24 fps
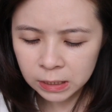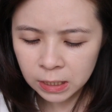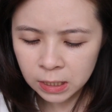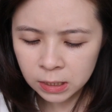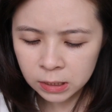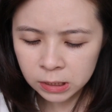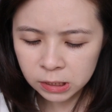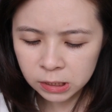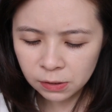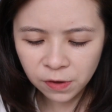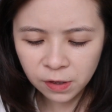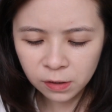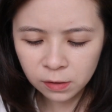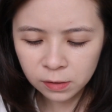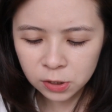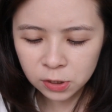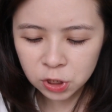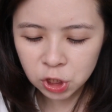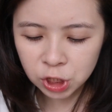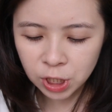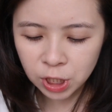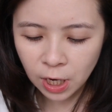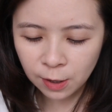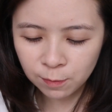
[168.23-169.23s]
tint, fill,
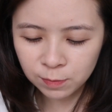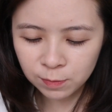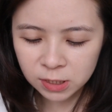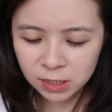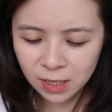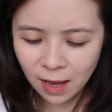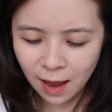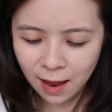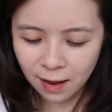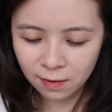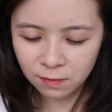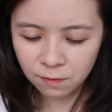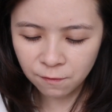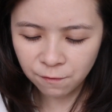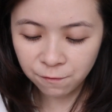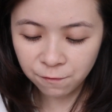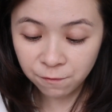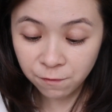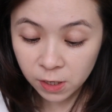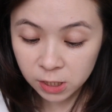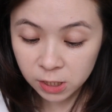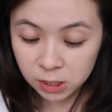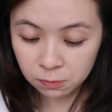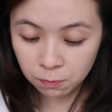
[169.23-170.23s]
shapes, and
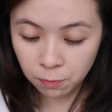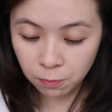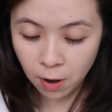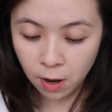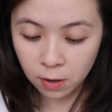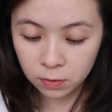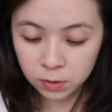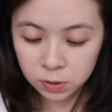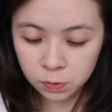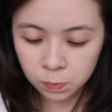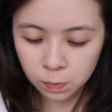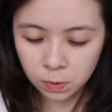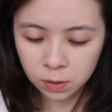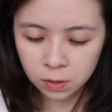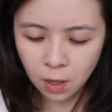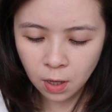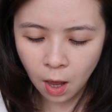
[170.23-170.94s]
fix brows with